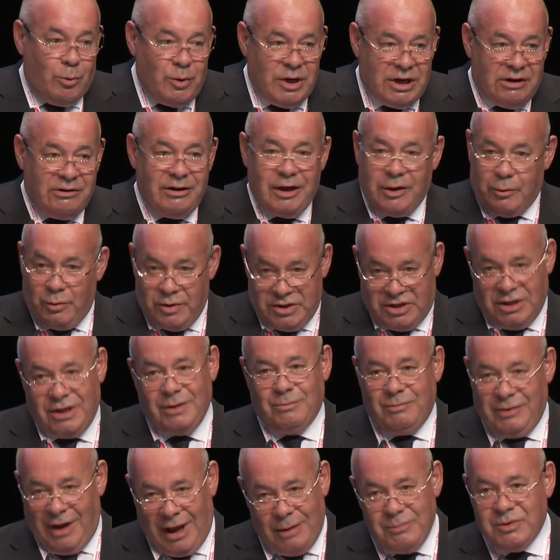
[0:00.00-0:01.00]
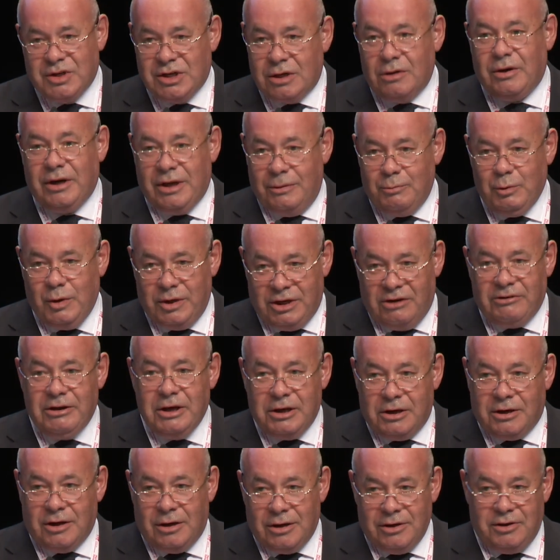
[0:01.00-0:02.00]
We drink with him. I'm sorry, we
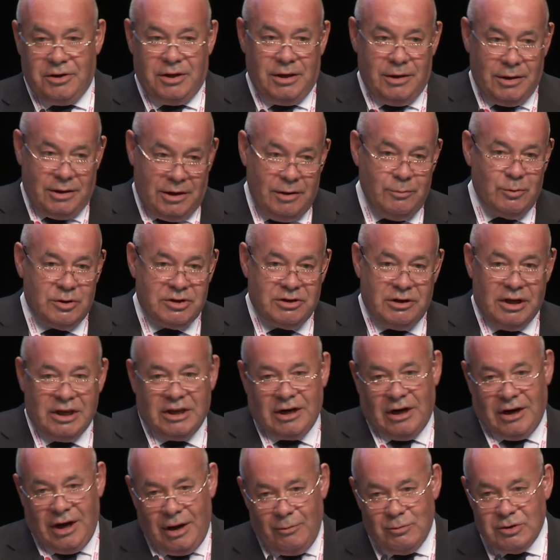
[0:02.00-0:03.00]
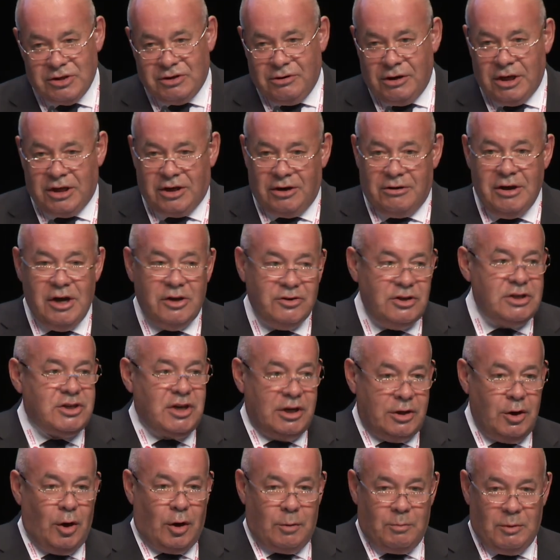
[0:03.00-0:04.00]
drinker. He was drinker, I was drinker.
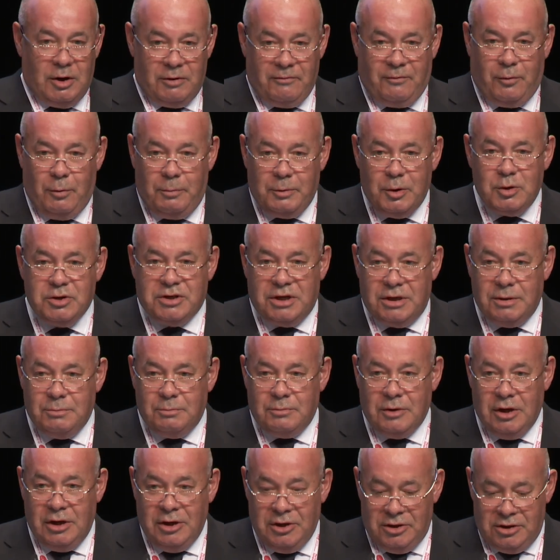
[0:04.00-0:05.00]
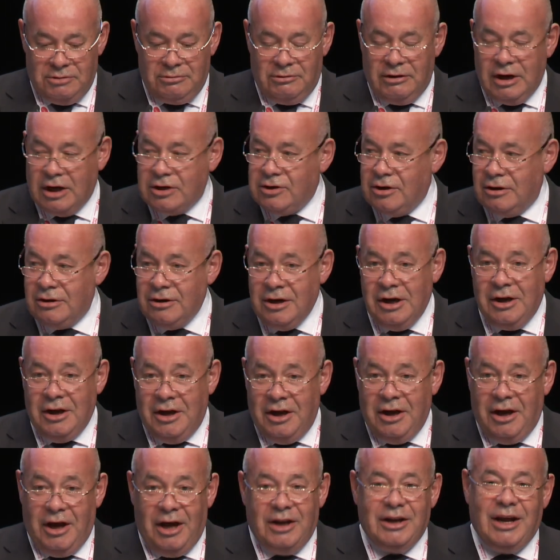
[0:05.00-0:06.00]
This is normal for museum director.
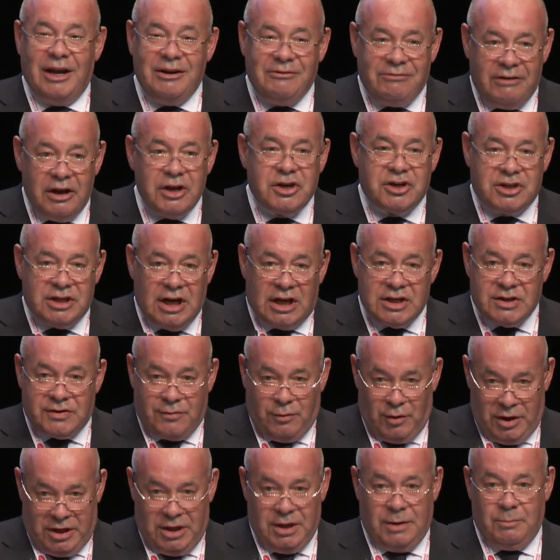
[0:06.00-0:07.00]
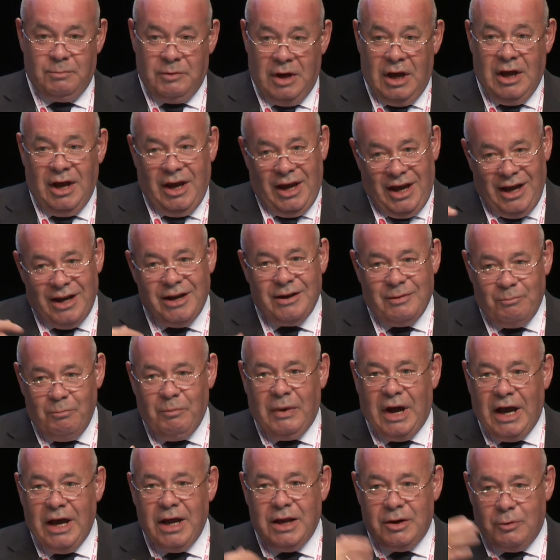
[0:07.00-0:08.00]
And I drink shots for him. And
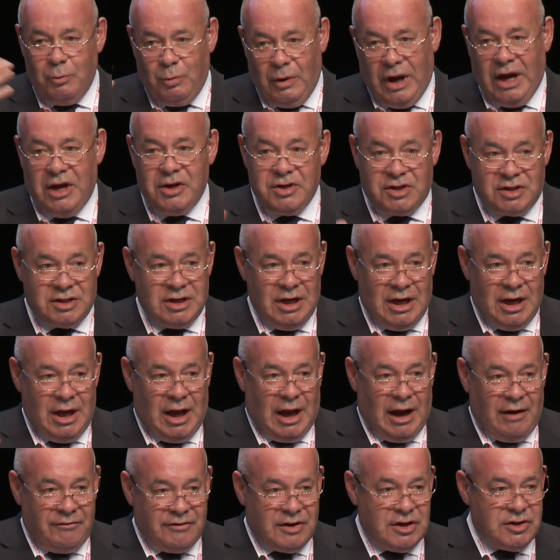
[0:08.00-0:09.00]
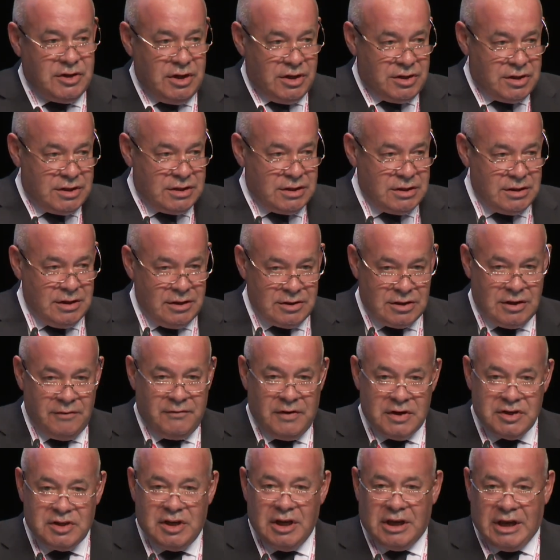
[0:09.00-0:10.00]
my advice, after this
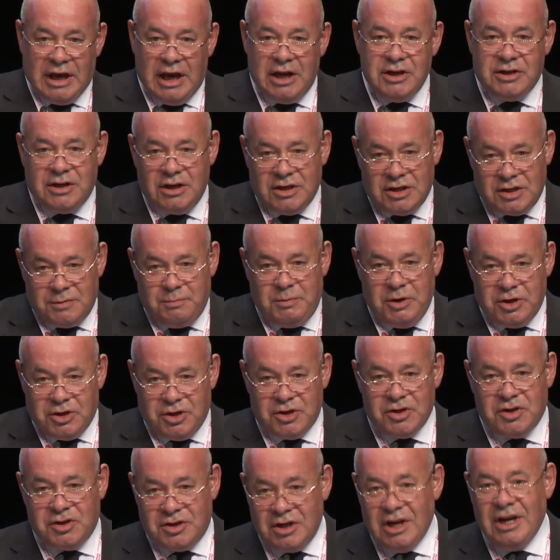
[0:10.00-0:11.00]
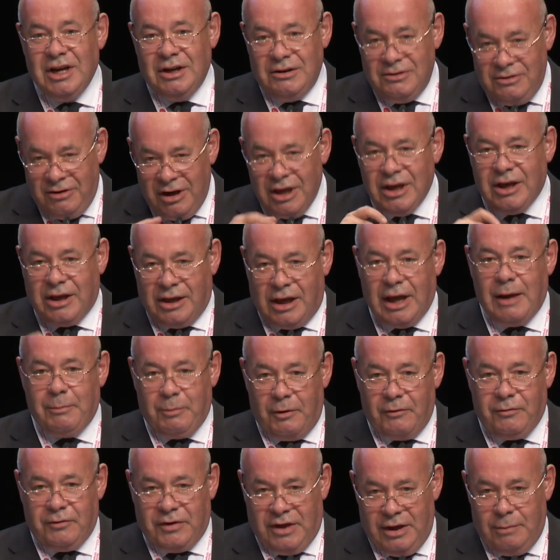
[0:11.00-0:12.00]
sophisticated speeches, drink
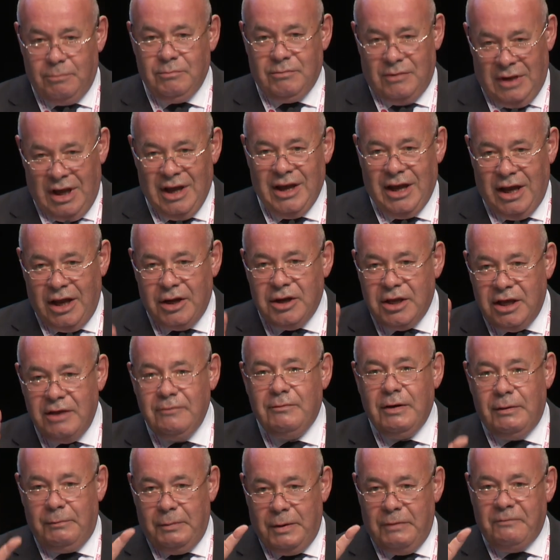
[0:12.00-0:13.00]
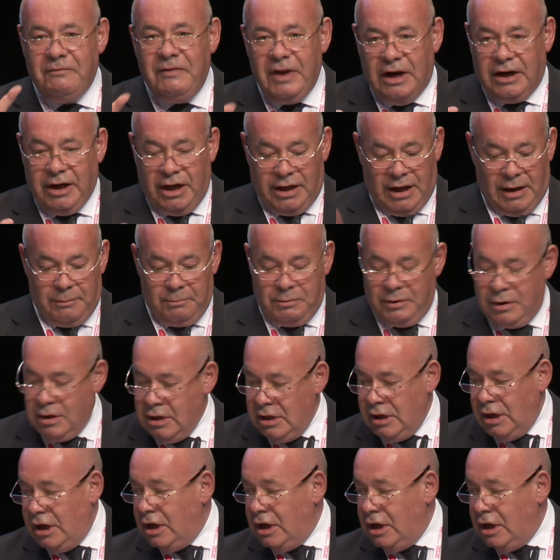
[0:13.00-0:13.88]
cup of him and he will be very happy.